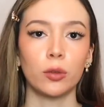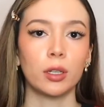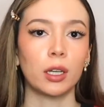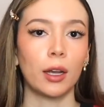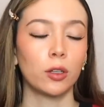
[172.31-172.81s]
You
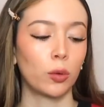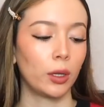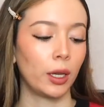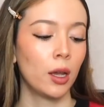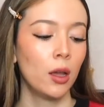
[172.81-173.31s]
can tie a
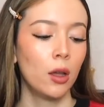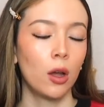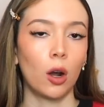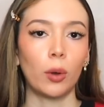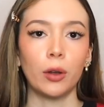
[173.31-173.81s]
twilly
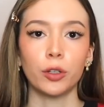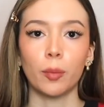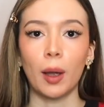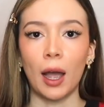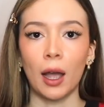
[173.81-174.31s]
around your
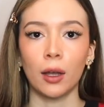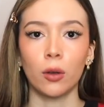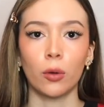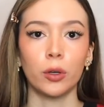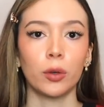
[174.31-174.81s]
bag,
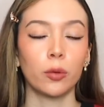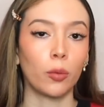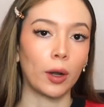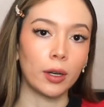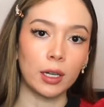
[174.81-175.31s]
or you can
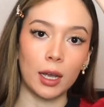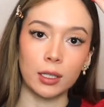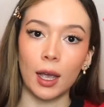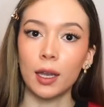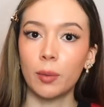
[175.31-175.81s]
wear it
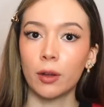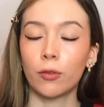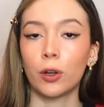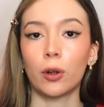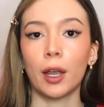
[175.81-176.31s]
as a headband
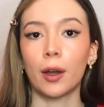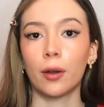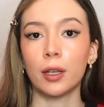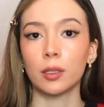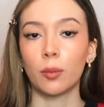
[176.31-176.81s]
for your
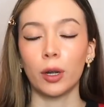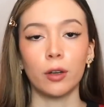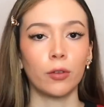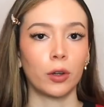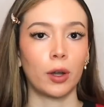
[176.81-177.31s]
hair, as a
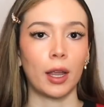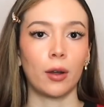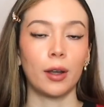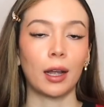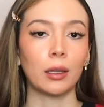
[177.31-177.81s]
braid for your
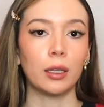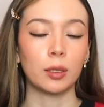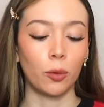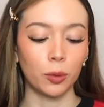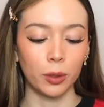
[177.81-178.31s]
hair, a
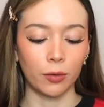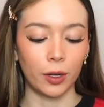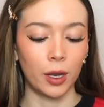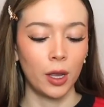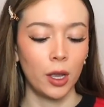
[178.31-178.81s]
necklace, multiple different